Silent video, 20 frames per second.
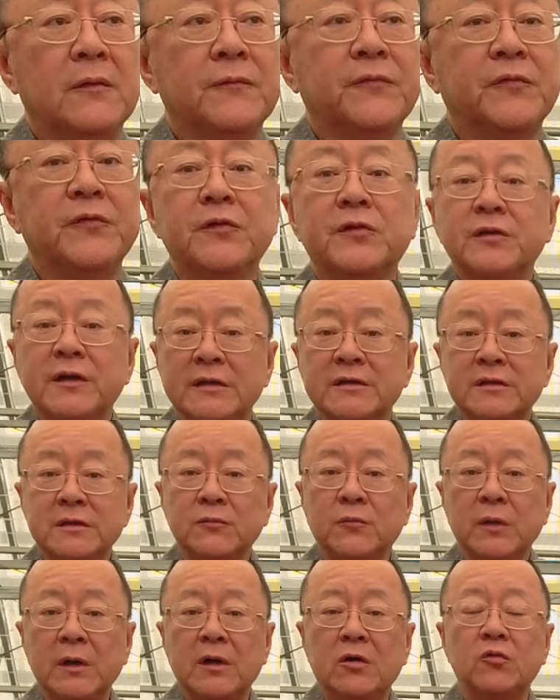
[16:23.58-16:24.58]
fertilizer,
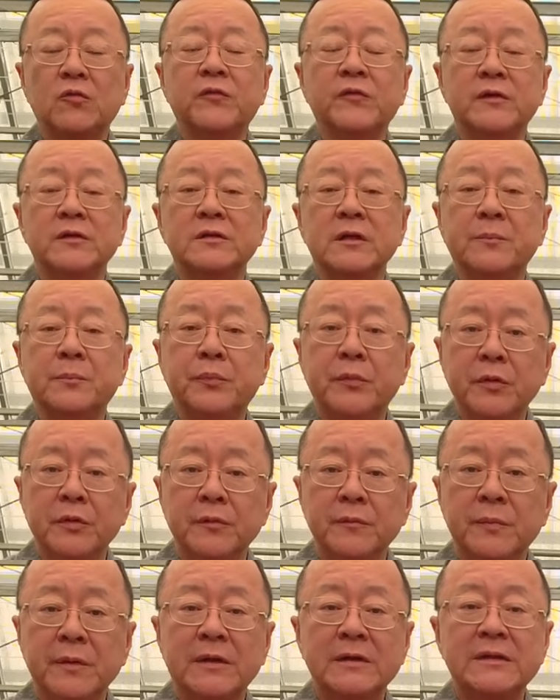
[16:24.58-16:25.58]
what I call fertilizer
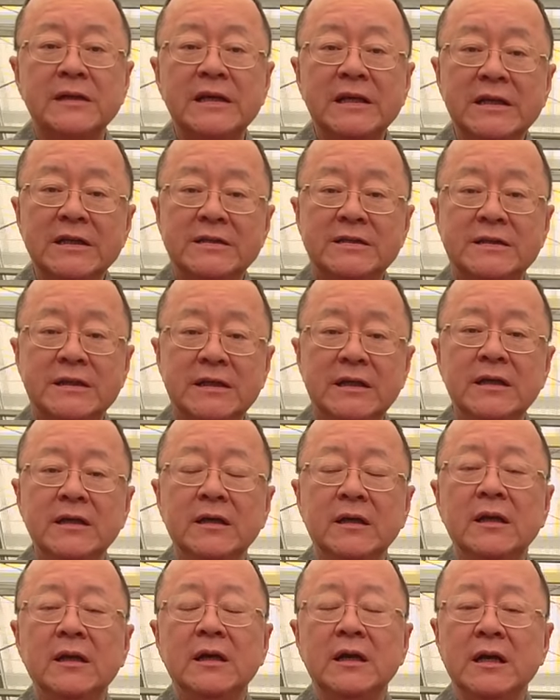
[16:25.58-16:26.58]
burn, because EC,
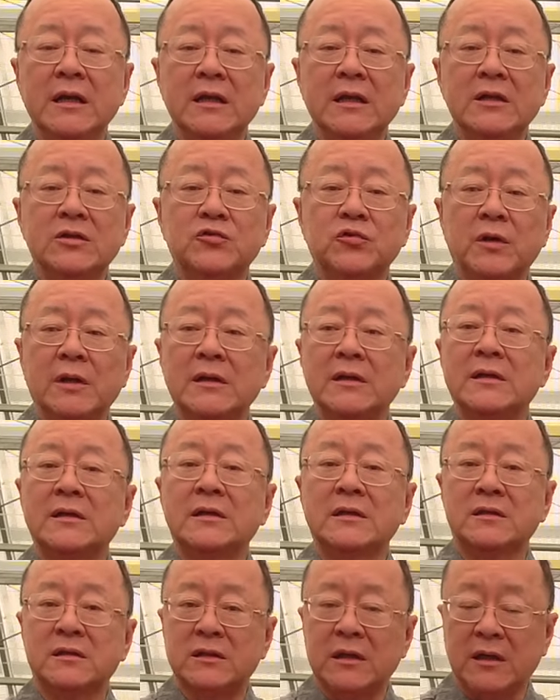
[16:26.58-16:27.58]
electronic
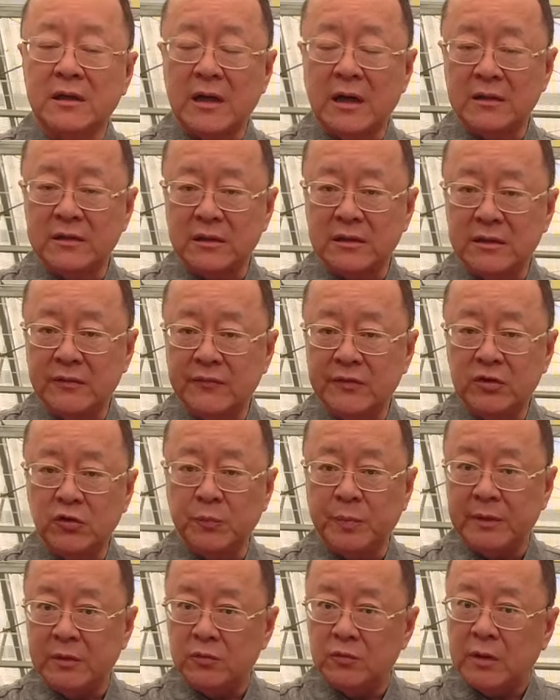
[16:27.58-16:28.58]
conductivity,
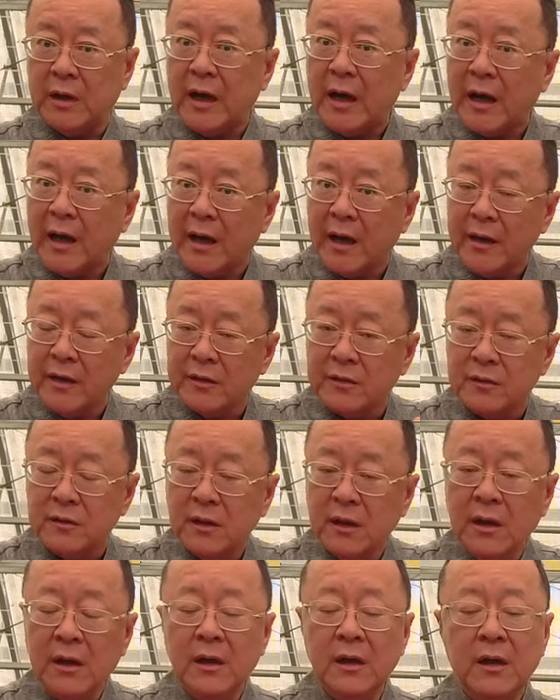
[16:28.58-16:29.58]
will be higher.
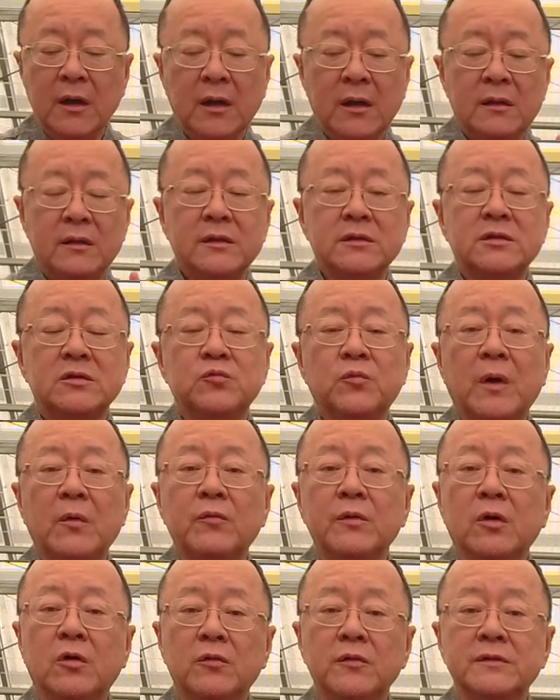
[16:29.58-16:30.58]
This is why
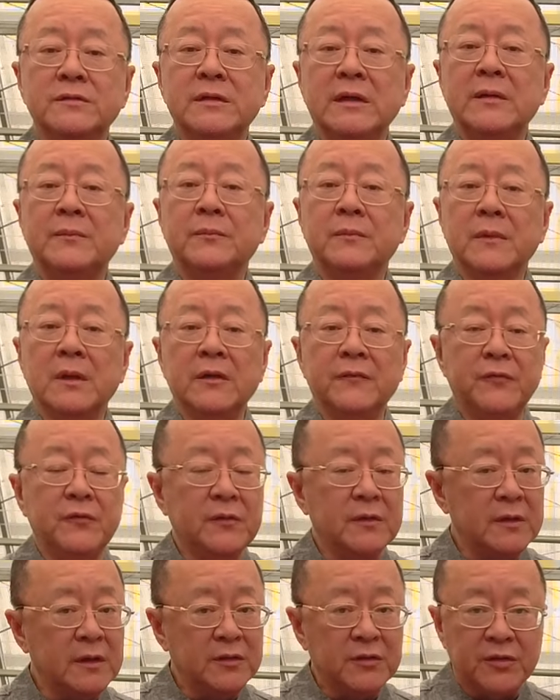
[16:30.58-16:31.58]
we always say, if you're
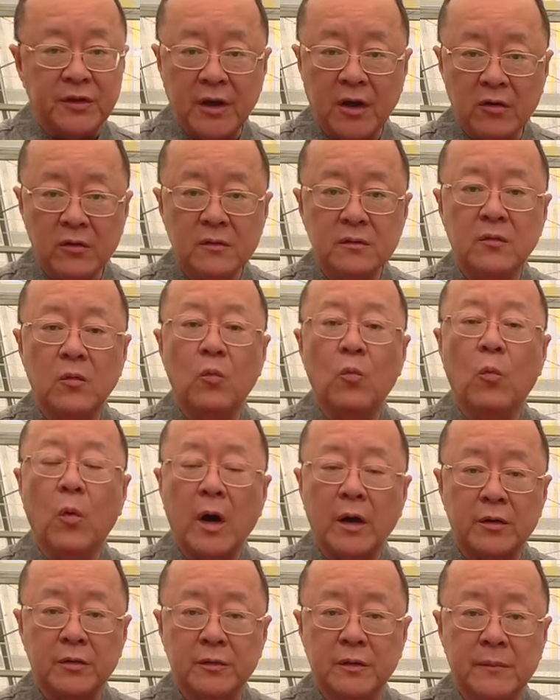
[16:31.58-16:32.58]
in doubt,
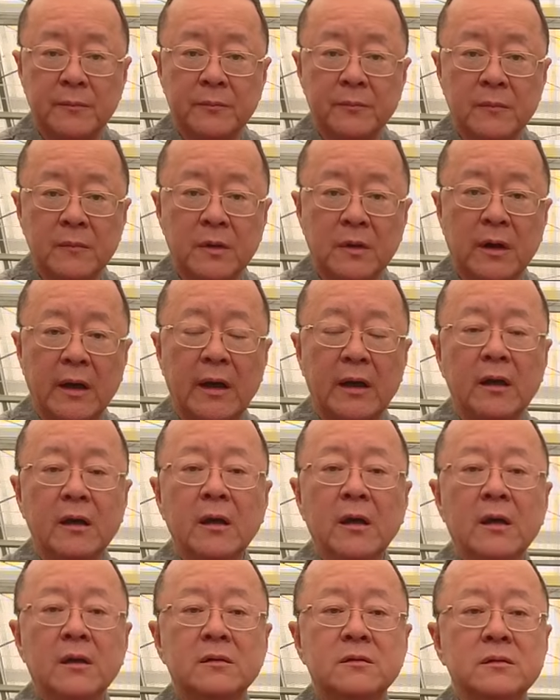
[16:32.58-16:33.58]
water them, okay?
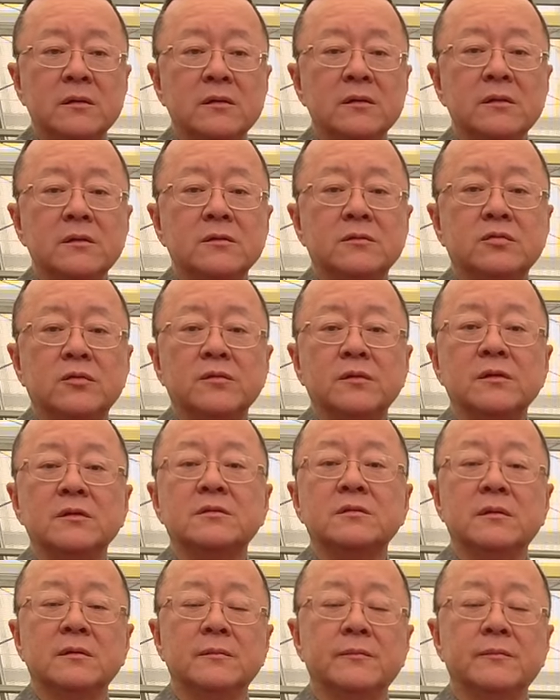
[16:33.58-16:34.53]
So this,